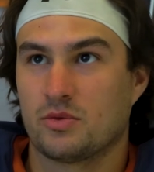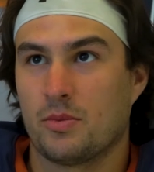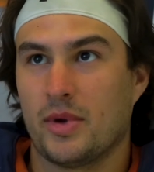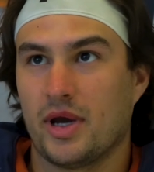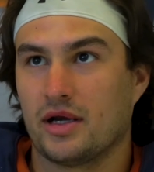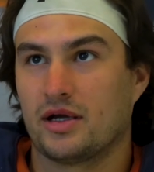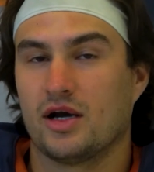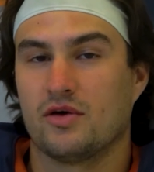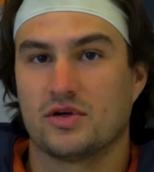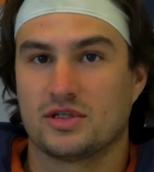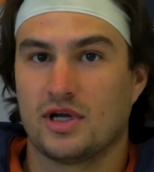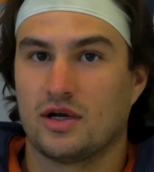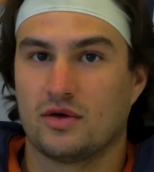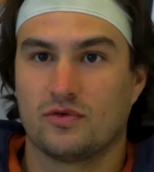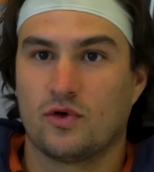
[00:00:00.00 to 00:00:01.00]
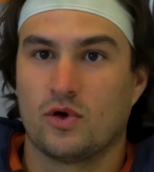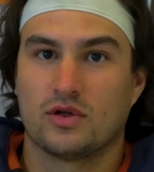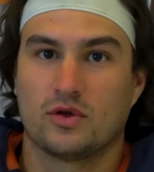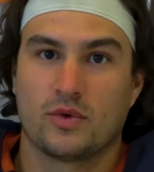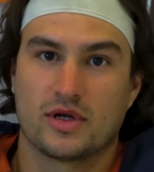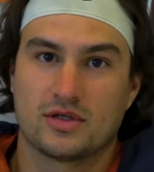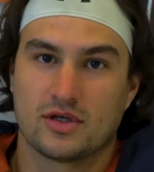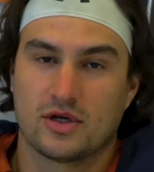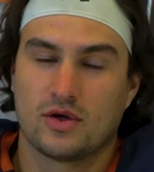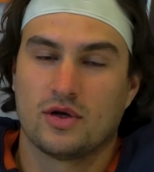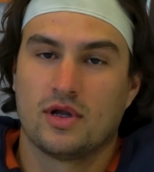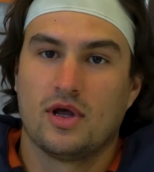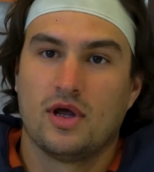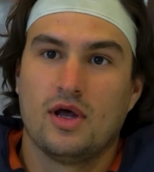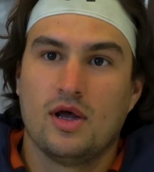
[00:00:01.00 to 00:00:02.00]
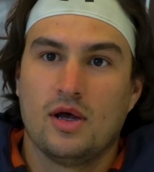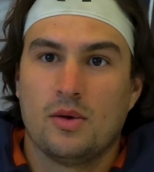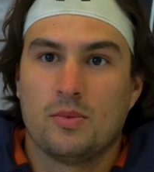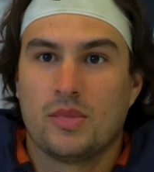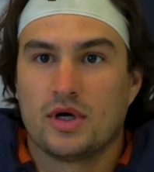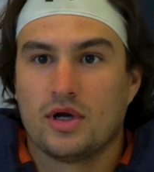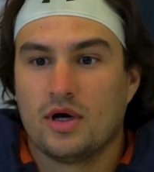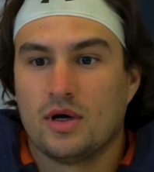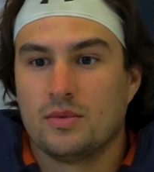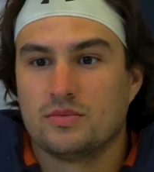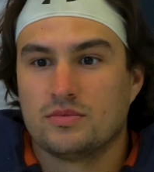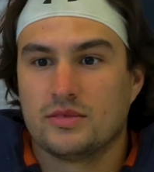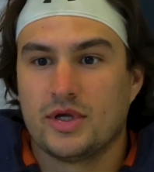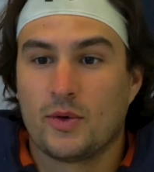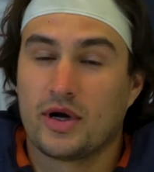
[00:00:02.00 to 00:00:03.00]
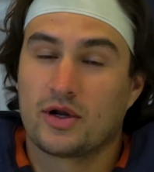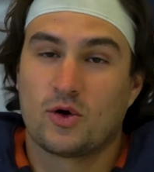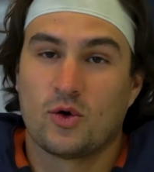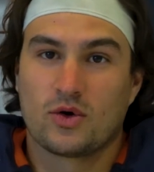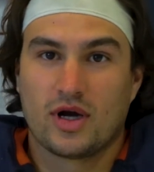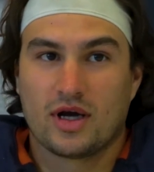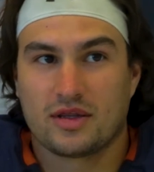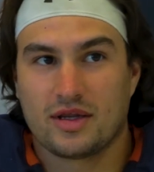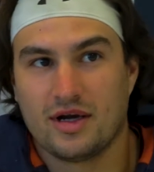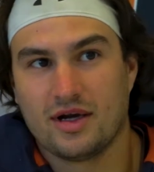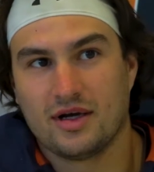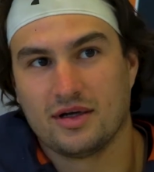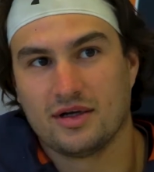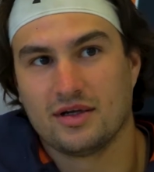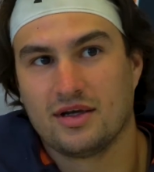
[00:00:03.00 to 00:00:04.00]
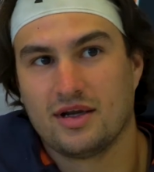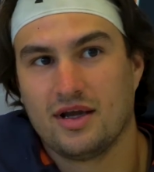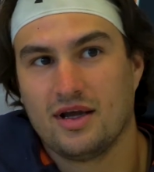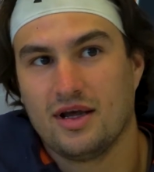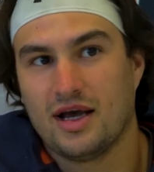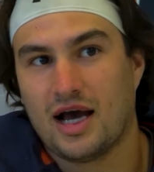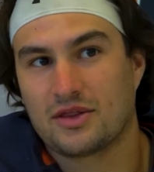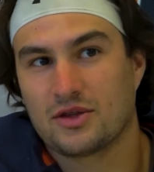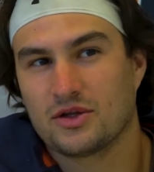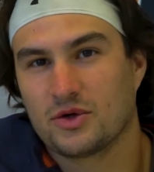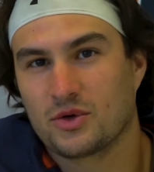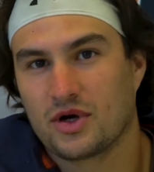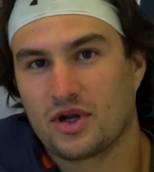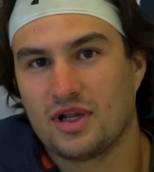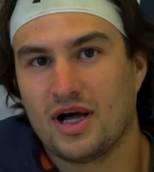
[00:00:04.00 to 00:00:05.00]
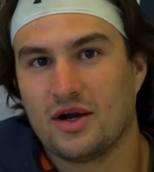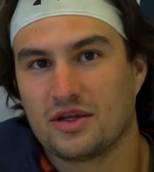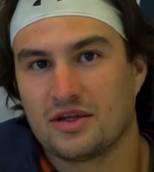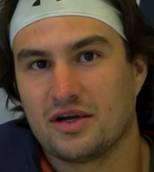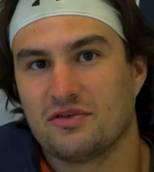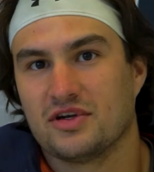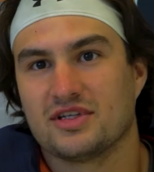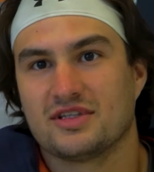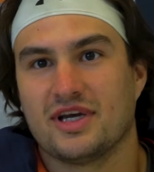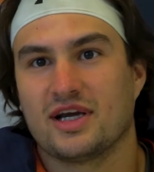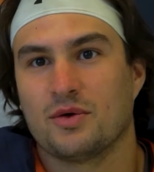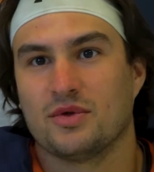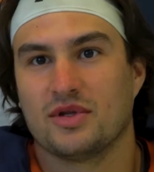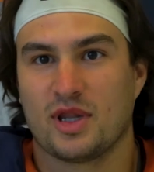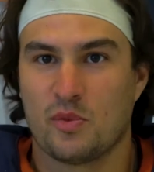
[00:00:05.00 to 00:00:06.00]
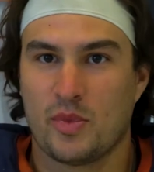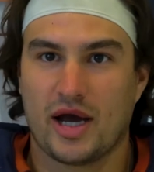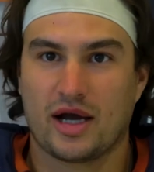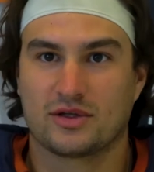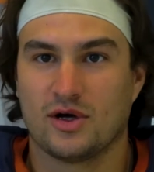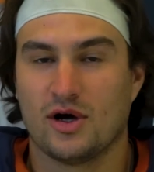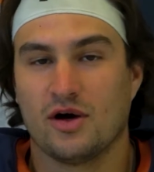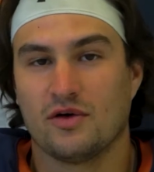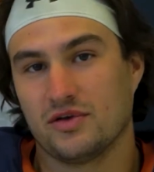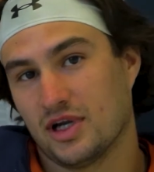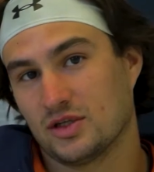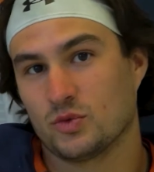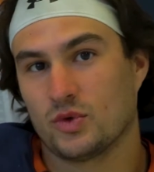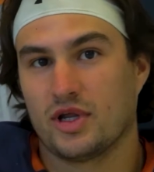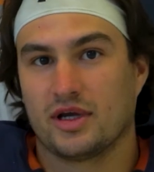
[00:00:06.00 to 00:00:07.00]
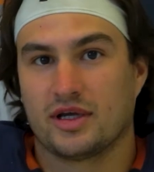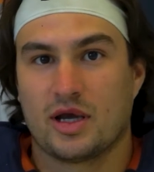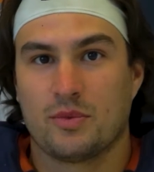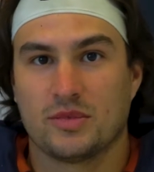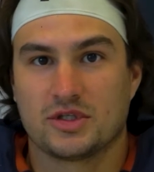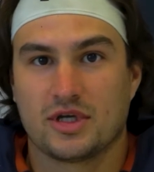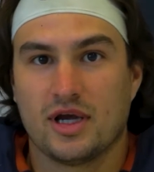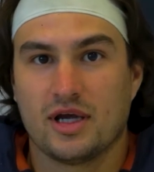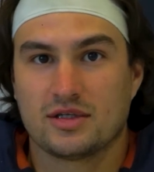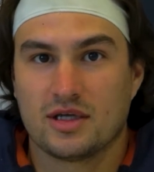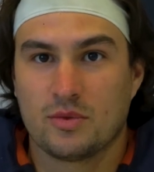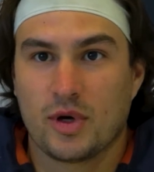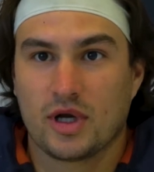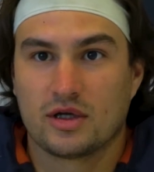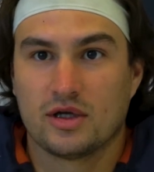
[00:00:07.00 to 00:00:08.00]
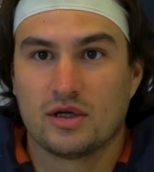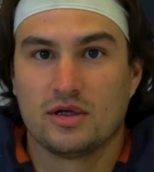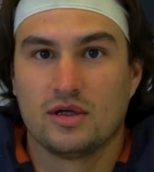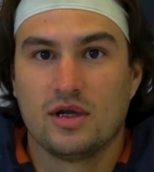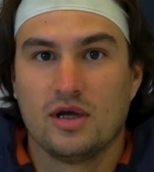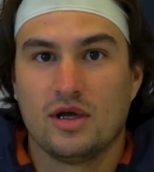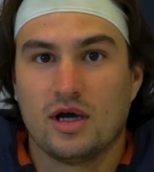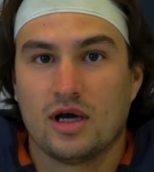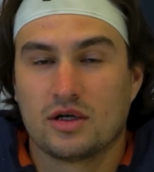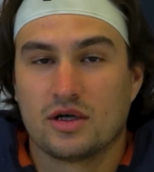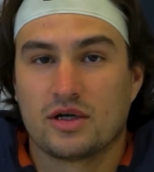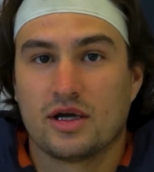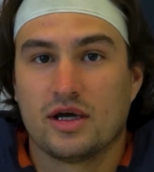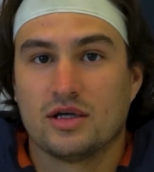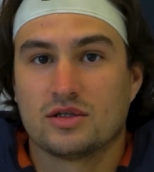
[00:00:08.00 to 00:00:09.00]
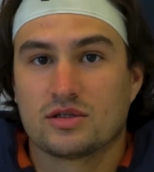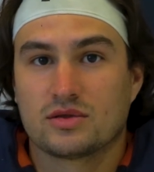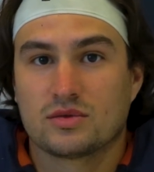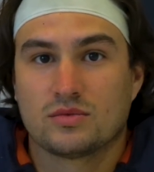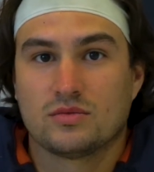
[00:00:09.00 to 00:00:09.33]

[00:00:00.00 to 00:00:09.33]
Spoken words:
him in man coverage down far in the red zone. But they ran a corner out there, and I thought they were going to cloud it there for a second, but then they backed off, and I just went ahead and gave him a chance, and he made a good catch.